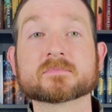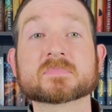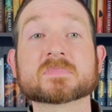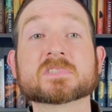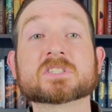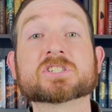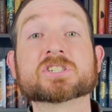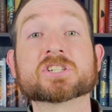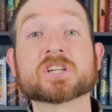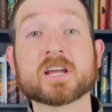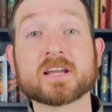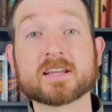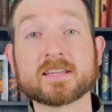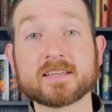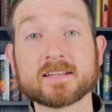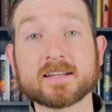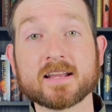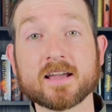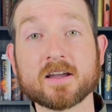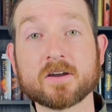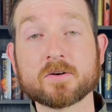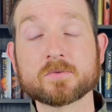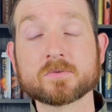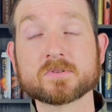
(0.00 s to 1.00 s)
check it
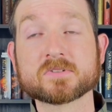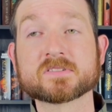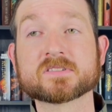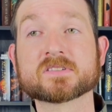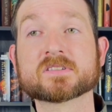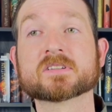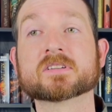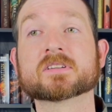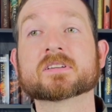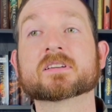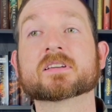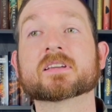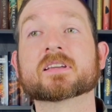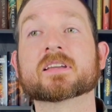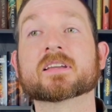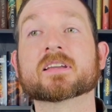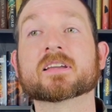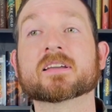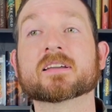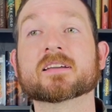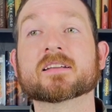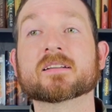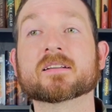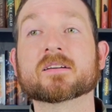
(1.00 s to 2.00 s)
out,
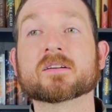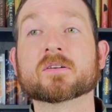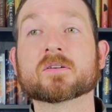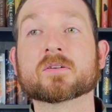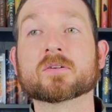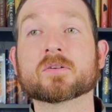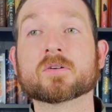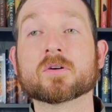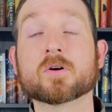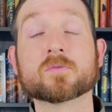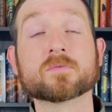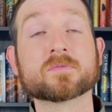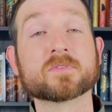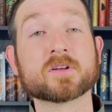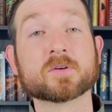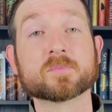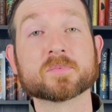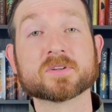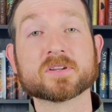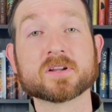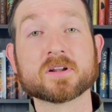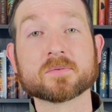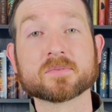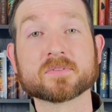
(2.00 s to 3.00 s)
and hopefully I'll
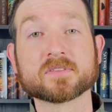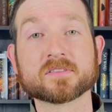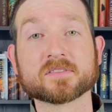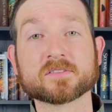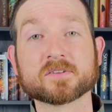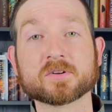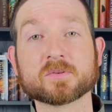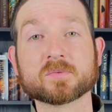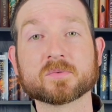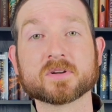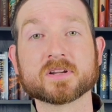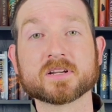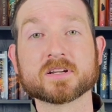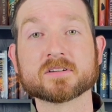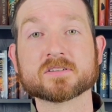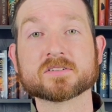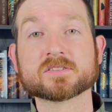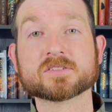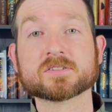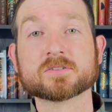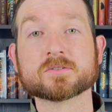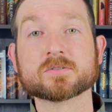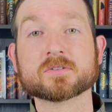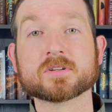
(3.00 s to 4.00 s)
be done with the third one here
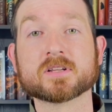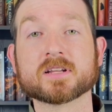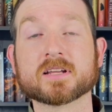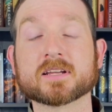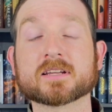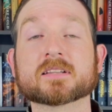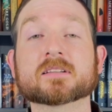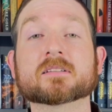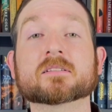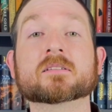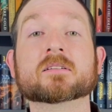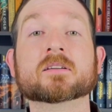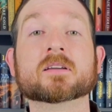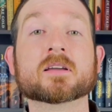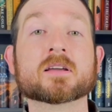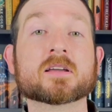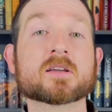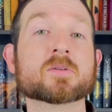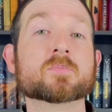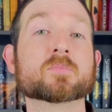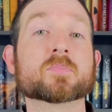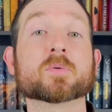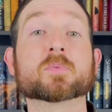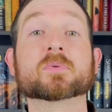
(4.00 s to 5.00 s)
soon and I can
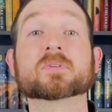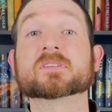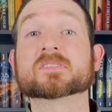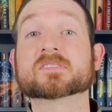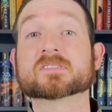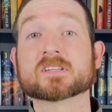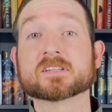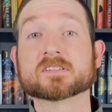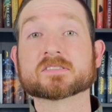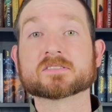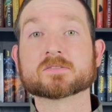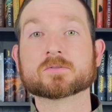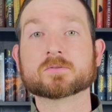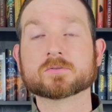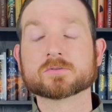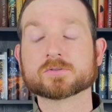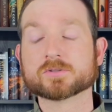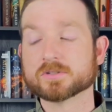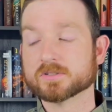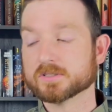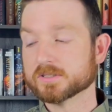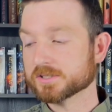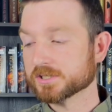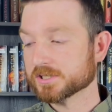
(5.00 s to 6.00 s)
maybe discuss the whole
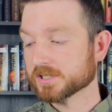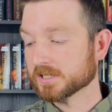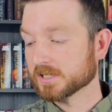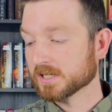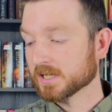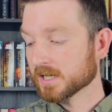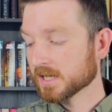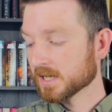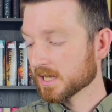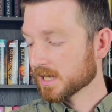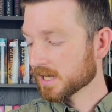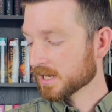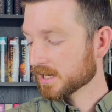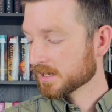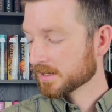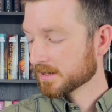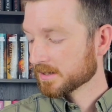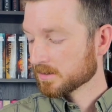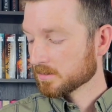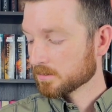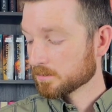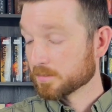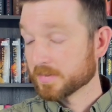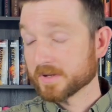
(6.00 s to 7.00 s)
trilogy.
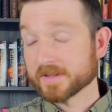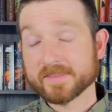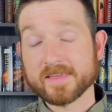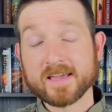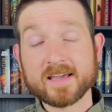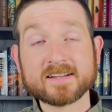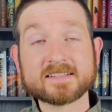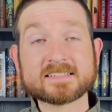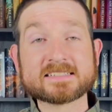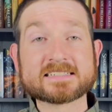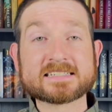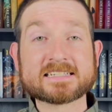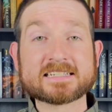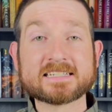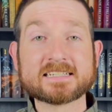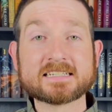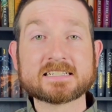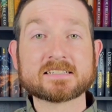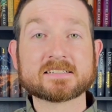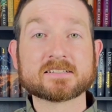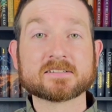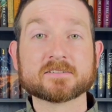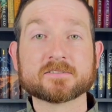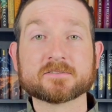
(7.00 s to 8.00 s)
But that is
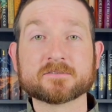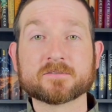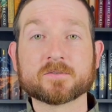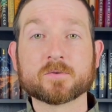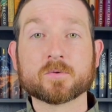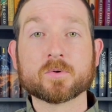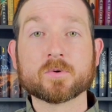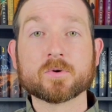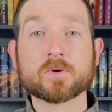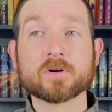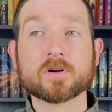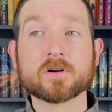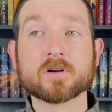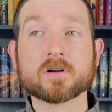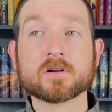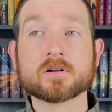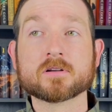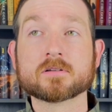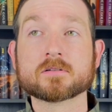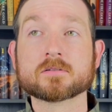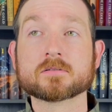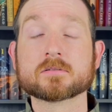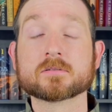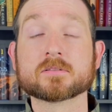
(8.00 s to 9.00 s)
it for
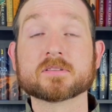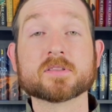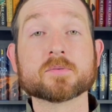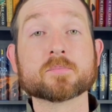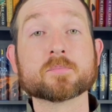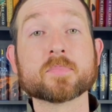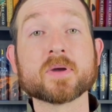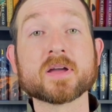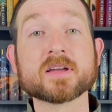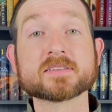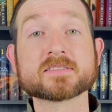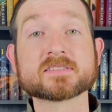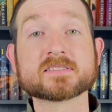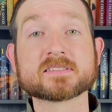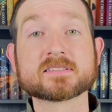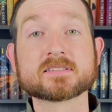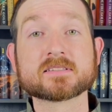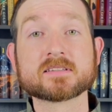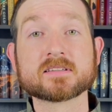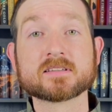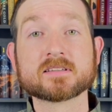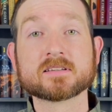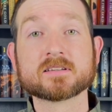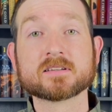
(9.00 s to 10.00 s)
the
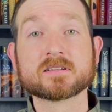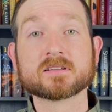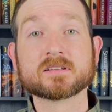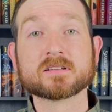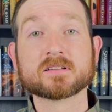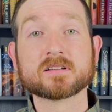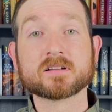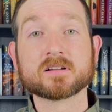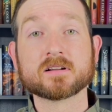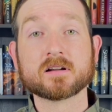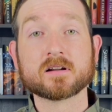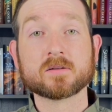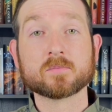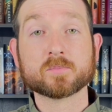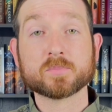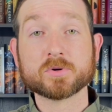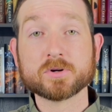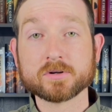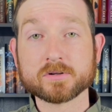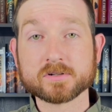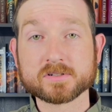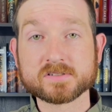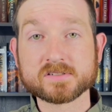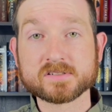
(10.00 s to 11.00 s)
best
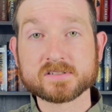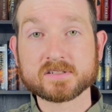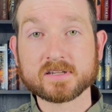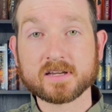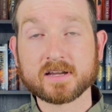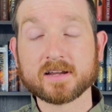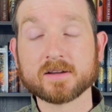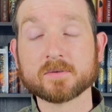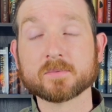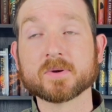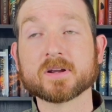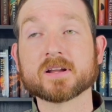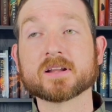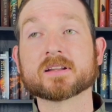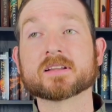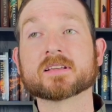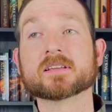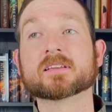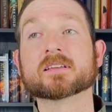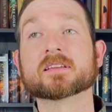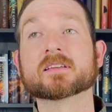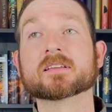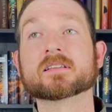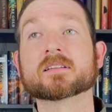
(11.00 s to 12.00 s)
books I read
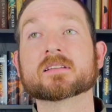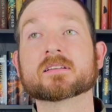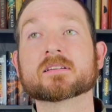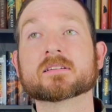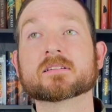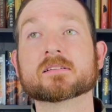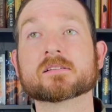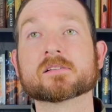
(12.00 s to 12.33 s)
in